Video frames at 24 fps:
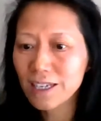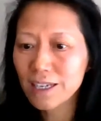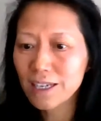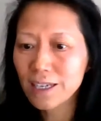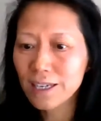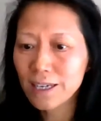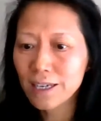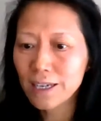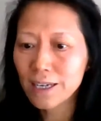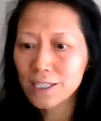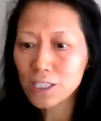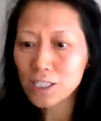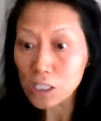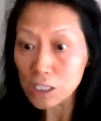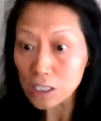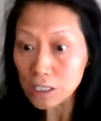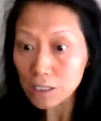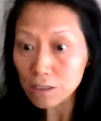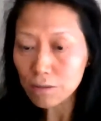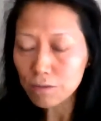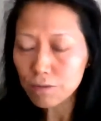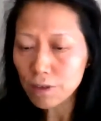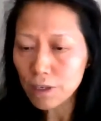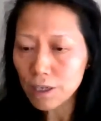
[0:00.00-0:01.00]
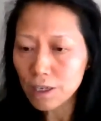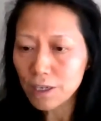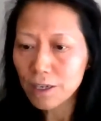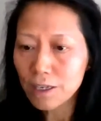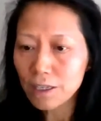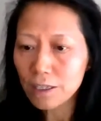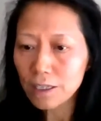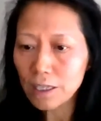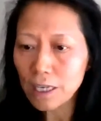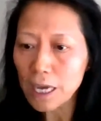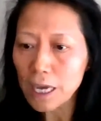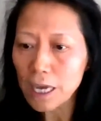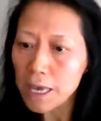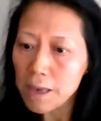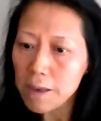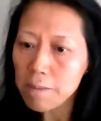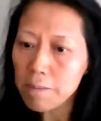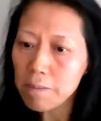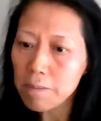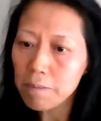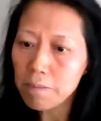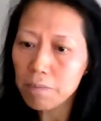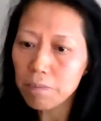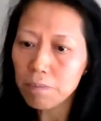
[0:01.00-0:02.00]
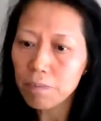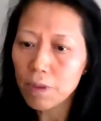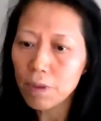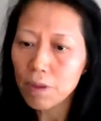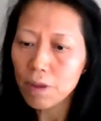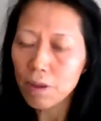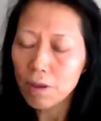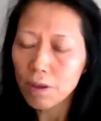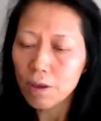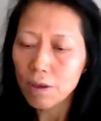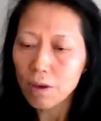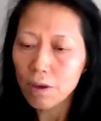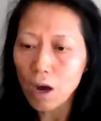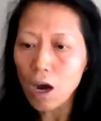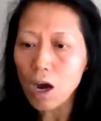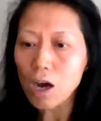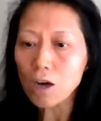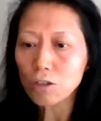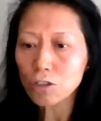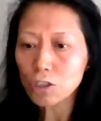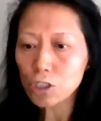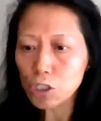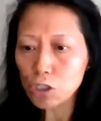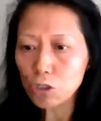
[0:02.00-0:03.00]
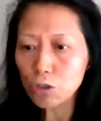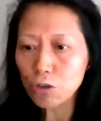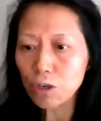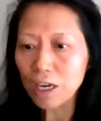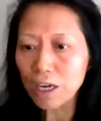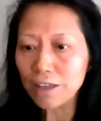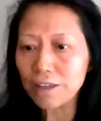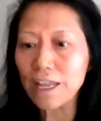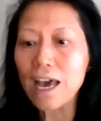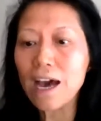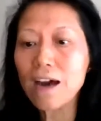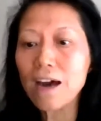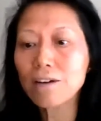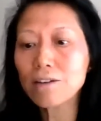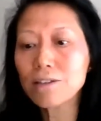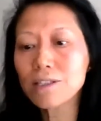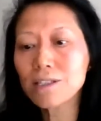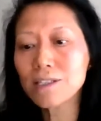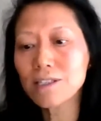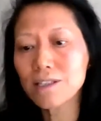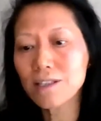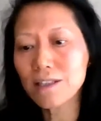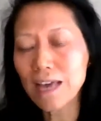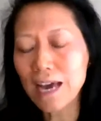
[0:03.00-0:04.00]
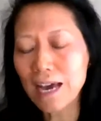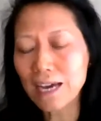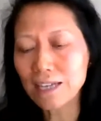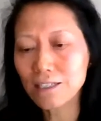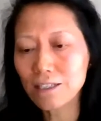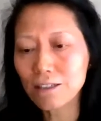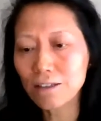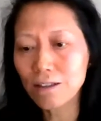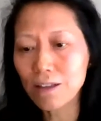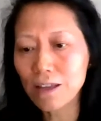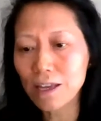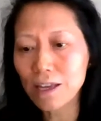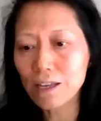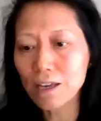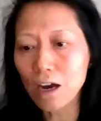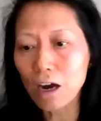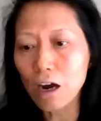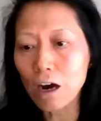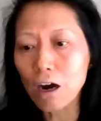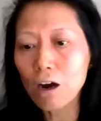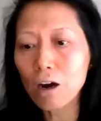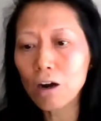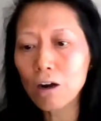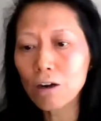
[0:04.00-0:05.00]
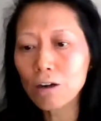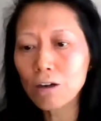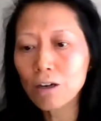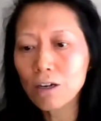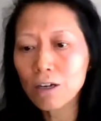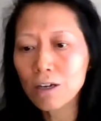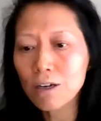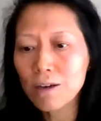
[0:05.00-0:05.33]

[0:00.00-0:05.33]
Steve, came on to announce that they are